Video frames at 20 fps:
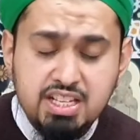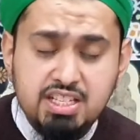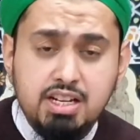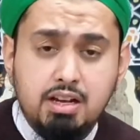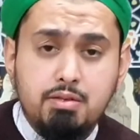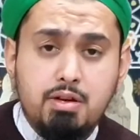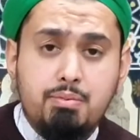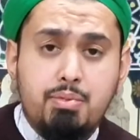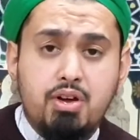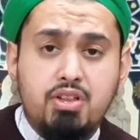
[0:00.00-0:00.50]

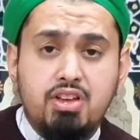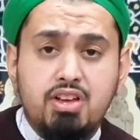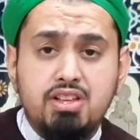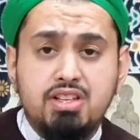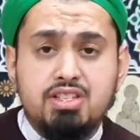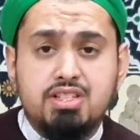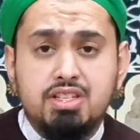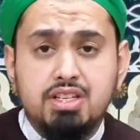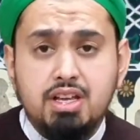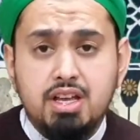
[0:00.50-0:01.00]
Islamic
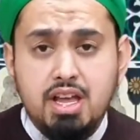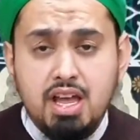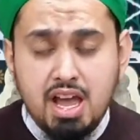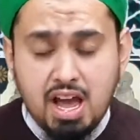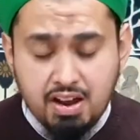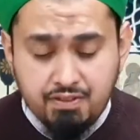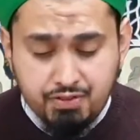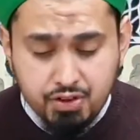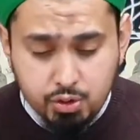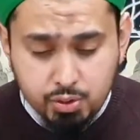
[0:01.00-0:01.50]
brothers
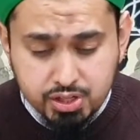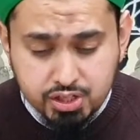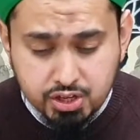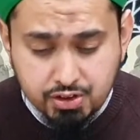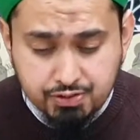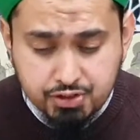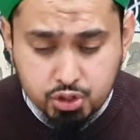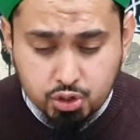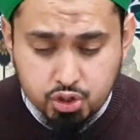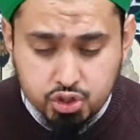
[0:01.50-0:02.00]
and viewers
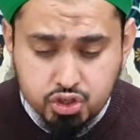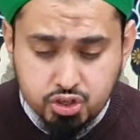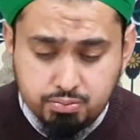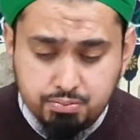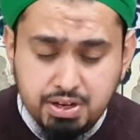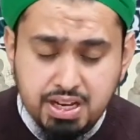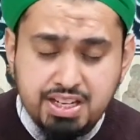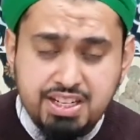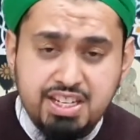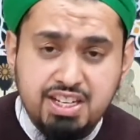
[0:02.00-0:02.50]
of social
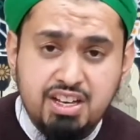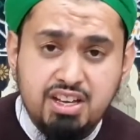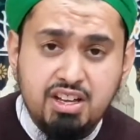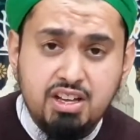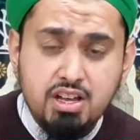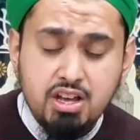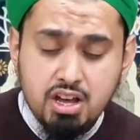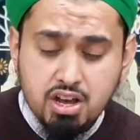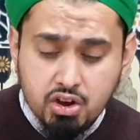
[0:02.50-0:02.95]
media,